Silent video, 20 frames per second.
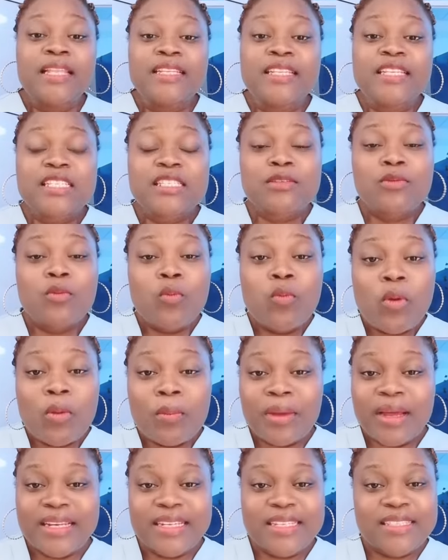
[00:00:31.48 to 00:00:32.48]
This
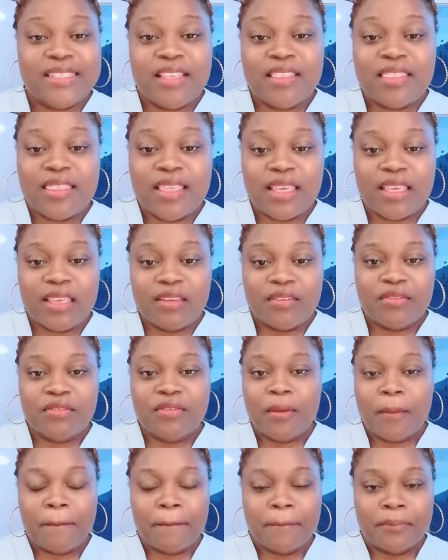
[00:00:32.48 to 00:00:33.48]
woman is a
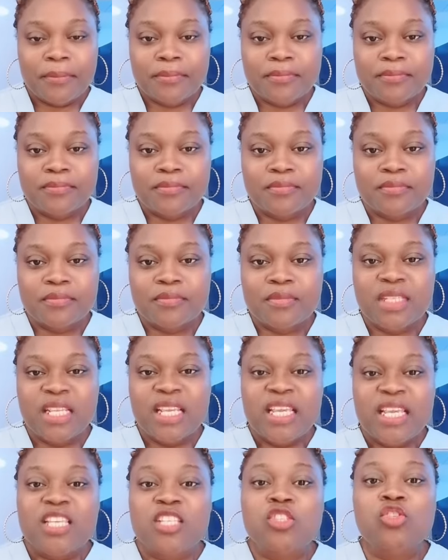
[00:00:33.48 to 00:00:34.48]
thief.
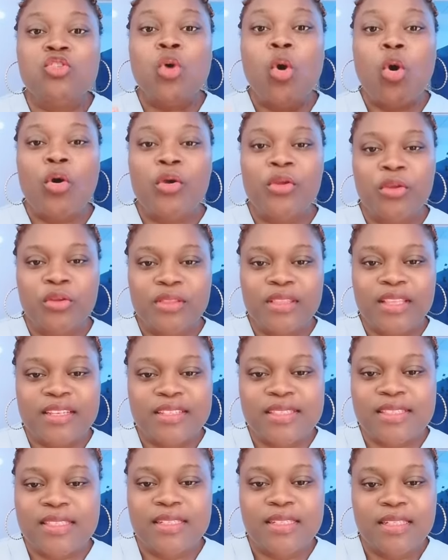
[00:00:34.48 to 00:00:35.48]
He stole your
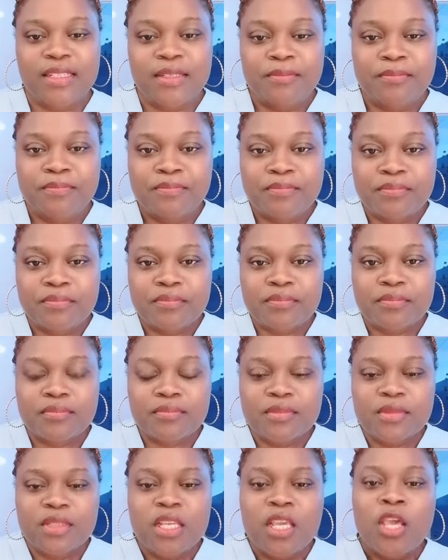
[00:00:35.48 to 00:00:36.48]
destiny.
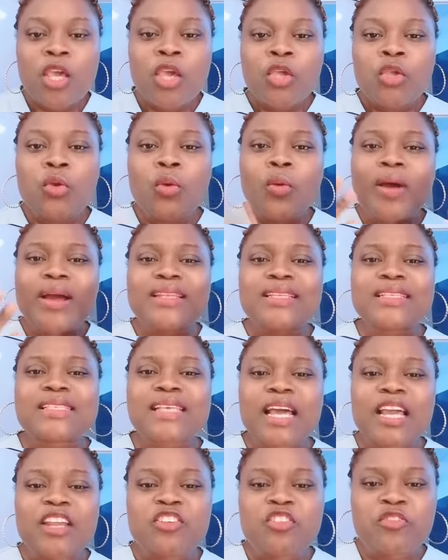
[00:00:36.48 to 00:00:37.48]
You are this
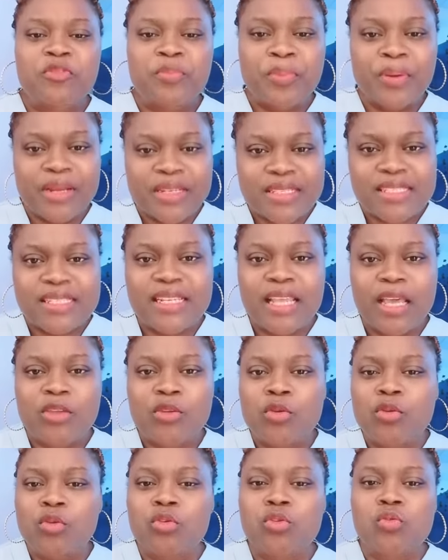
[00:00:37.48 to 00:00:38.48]
kind of person that
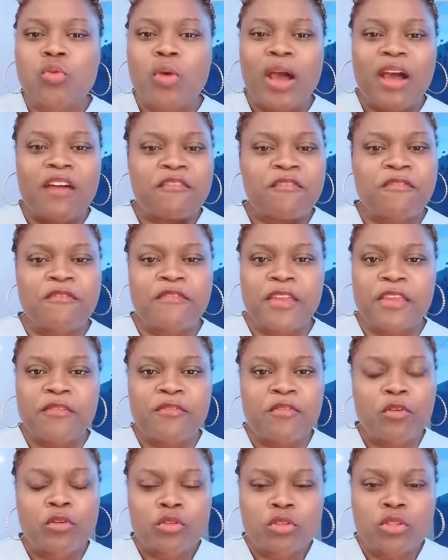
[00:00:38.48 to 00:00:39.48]
you used to have
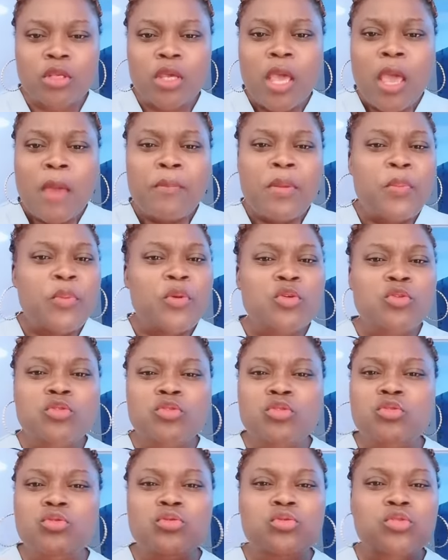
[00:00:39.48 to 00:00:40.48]
favors. People
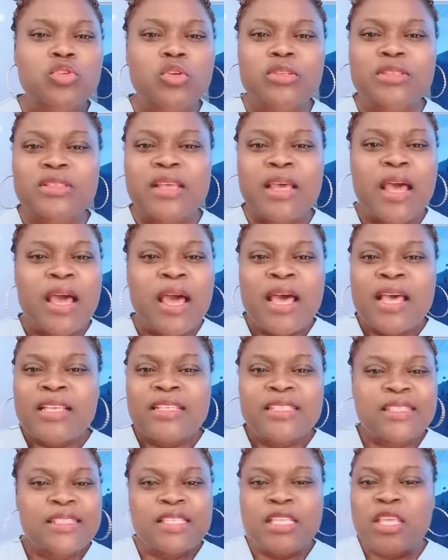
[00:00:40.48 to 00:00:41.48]
used to just
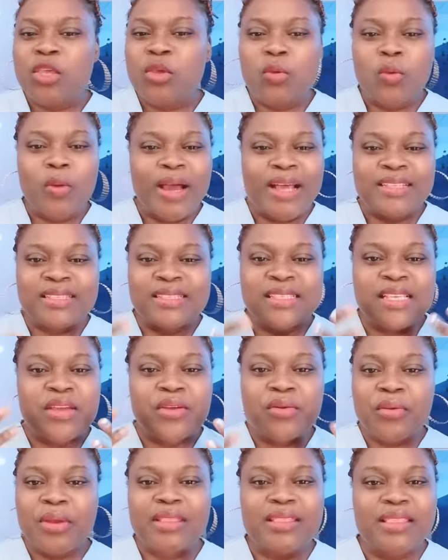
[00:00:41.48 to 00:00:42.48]
see you and
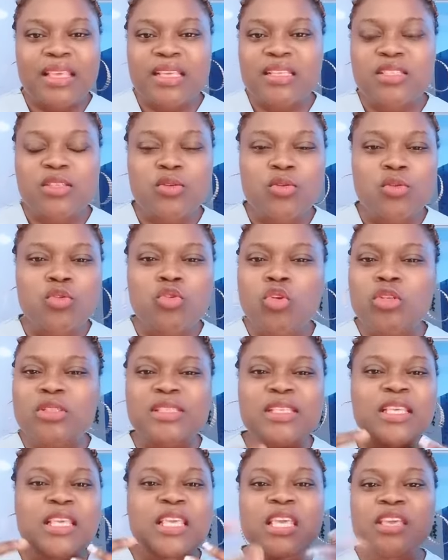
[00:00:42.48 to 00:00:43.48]
see great things in you,
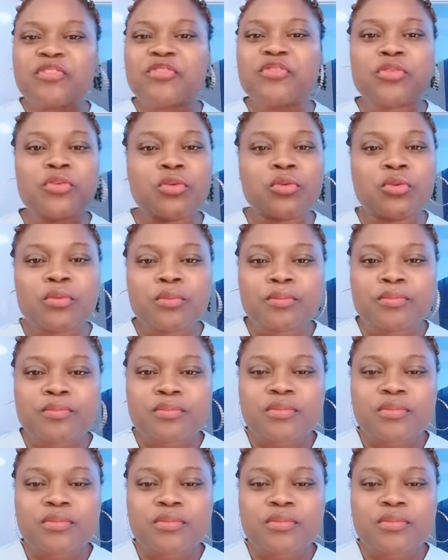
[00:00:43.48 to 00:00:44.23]
just give you.